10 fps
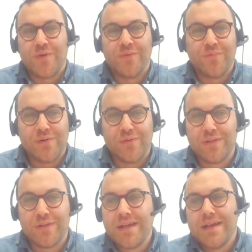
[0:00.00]
One
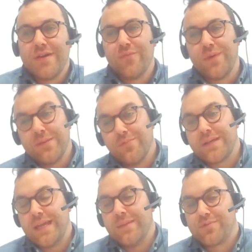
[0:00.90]
we'll we will
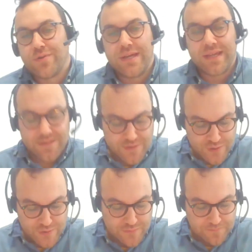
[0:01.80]
keep trying
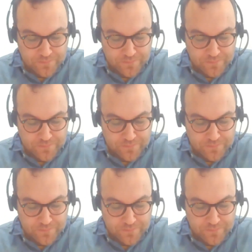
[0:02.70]
to